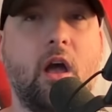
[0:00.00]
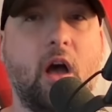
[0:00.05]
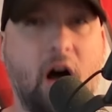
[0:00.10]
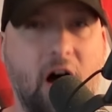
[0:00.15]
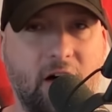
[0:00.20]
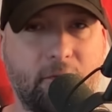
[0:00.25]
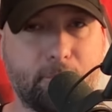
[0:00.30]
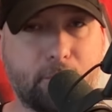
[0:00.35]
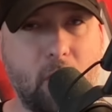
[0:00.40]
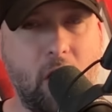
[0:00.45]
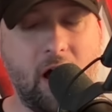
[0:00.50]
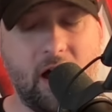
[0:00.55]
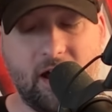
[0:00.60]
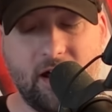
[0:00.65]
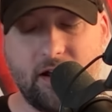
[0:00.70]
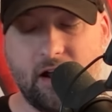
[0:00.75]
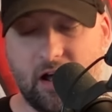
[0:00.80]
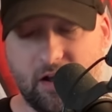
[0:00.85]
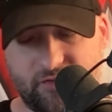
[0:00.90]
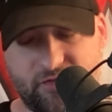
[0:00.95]
of
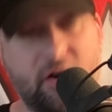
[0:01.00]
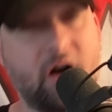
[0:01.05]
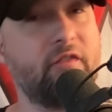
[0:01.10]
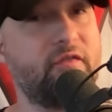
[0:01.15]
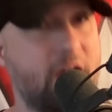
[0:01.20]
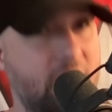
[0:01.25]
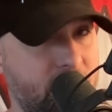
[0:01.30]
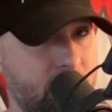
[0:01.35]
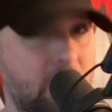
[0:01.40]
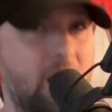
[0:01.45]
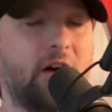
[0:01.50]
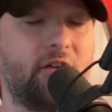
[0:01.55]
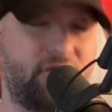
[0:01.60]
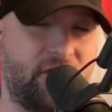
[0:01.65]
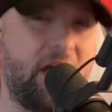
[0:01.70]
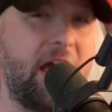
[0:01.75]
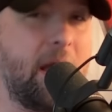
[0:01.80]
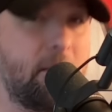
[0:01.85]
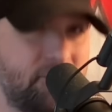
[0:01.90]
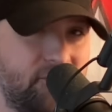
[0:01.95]

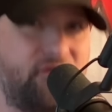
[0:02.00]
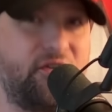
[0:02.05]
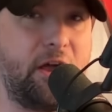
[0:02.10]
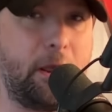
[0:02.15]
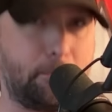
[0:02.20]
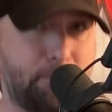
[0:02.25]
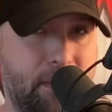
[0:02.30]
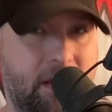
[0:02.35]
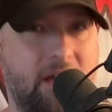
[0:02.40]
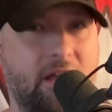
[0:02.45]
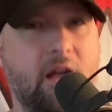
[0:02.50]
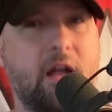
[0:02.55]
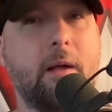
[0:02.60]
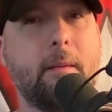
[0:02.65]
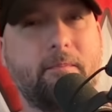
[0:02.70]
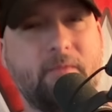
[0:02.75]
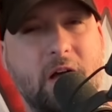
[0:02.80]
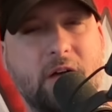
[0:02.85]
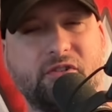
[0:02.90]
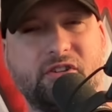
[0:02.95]
MVP?
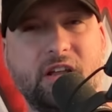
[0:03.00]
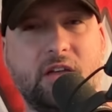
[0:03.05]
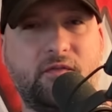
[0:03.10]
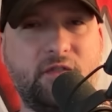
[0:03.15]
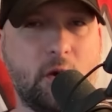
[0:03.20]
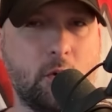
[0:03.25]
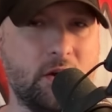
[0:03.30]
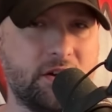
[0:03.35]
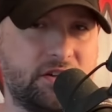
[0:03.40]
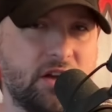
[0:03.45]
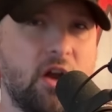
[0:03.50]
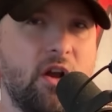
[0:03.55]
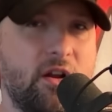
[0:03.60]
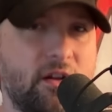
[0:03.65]
Now, see, viewers,